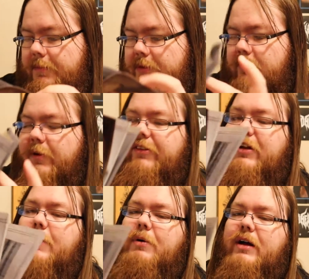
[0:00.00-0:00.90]
The reason
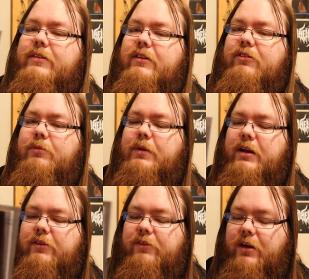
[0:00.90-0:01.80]
I bought this is
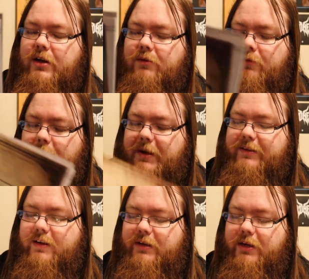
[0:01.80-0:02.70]
because one of my
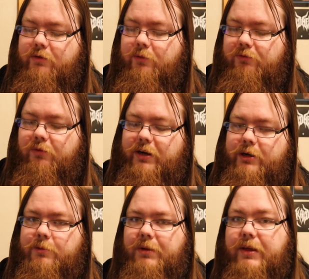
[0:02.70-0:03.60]
D&D groups wanted
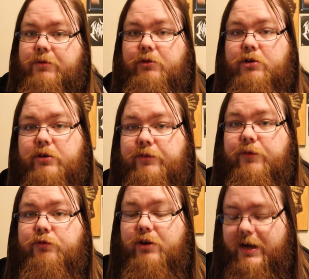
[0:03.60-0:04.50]
to play through Curse
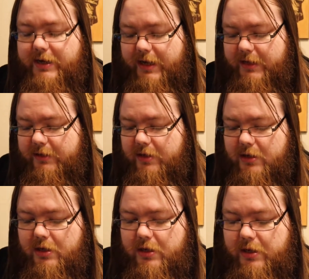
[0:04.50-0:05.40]
of Strahd again,
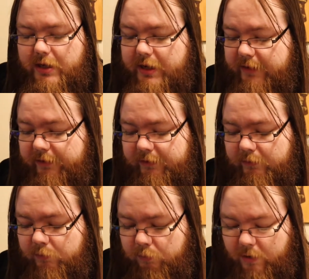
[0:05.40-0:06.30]
and it's
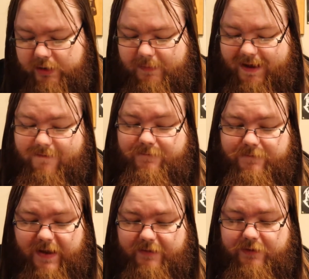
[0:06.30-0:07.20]
one of my
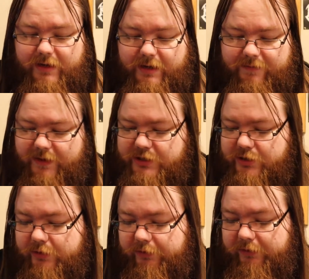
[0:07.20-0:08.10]
favorite
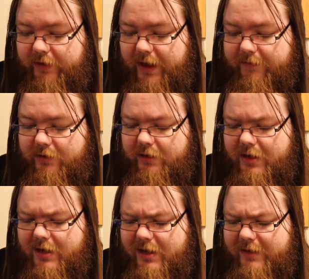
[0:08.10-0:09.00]
adventures ever.
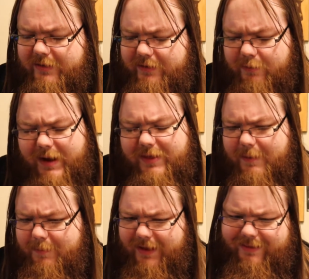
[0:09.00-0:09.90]
The way
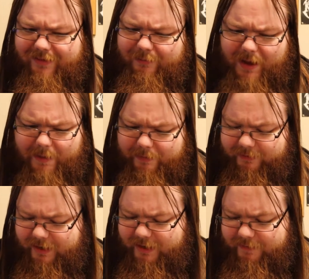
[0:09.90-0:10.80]
they bent this map
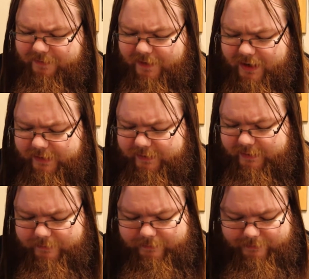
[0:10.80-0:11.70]
is kind of fucked.
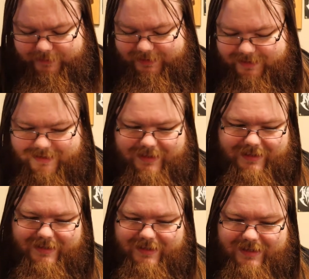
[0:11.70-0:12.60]

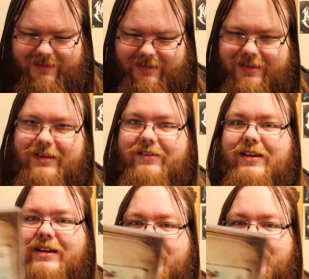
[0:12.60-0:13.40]
It's kind